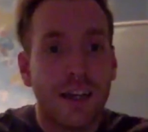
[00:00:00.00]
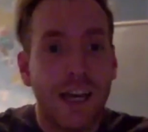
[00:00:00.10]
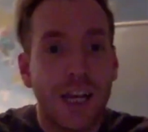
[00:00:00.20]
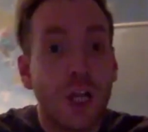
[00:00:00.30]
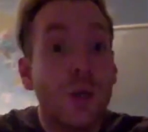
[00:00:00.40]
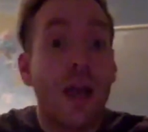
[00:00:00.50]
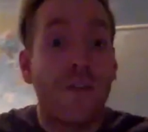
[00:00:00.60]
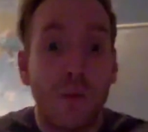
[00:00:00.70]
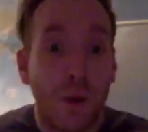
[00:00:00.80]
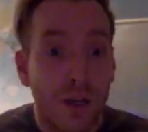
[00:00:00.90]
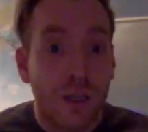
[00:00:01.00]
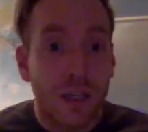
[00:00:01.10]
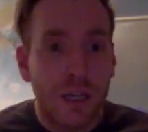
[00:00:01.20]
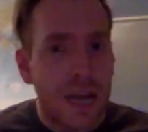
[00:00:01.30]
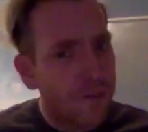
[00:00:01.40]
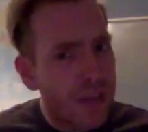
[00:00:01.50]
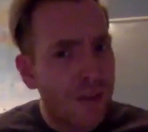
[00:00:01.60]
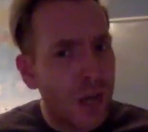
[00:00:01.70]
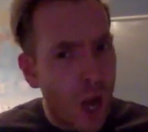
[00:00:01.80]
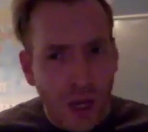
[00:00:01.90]
include everyone, you'd have to have
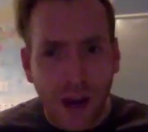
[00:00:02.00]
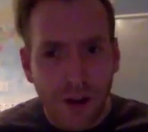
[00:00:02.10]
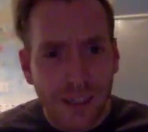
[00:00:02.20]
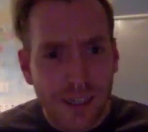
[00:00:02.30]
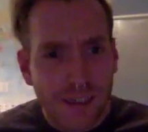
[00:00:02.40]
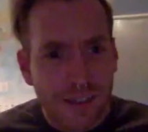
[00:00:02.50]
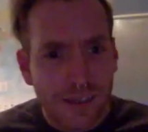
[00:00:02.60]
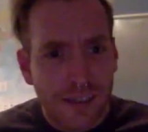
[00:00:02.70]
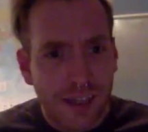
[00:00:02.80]
a lot of characters.